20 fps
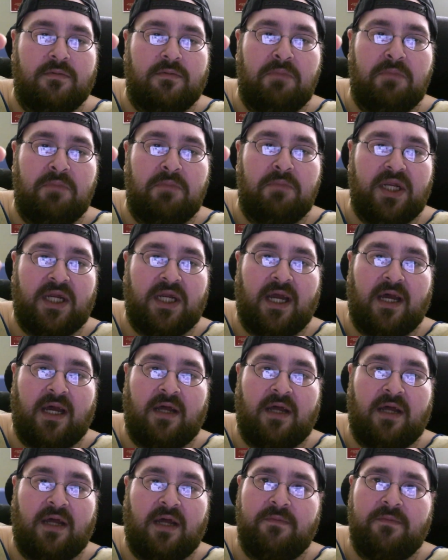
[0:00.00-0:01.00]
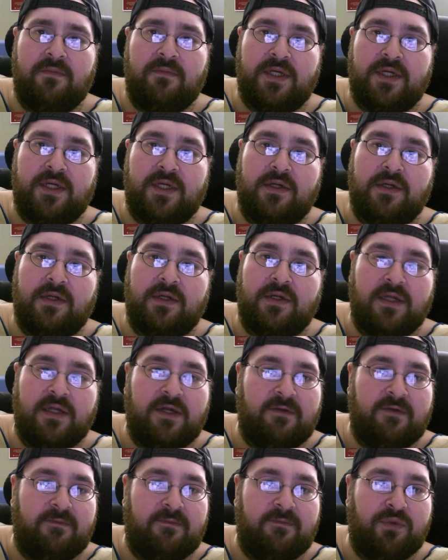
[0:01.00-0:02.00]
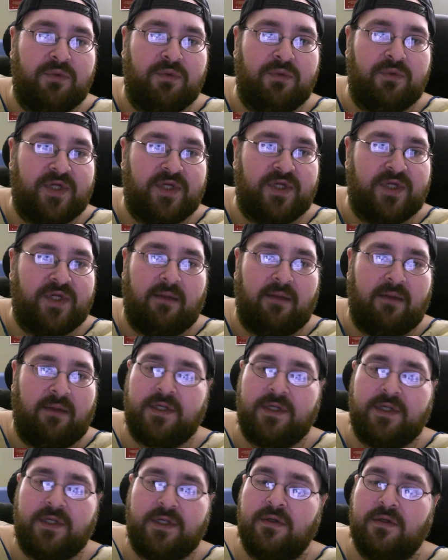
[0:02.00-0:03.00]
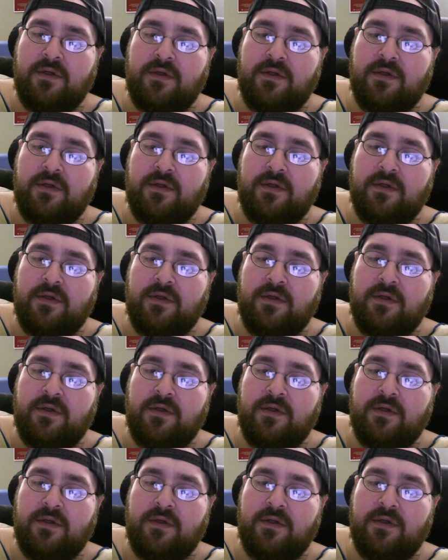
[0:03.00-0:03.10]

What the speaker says: butt condoms and leafy pull tabs.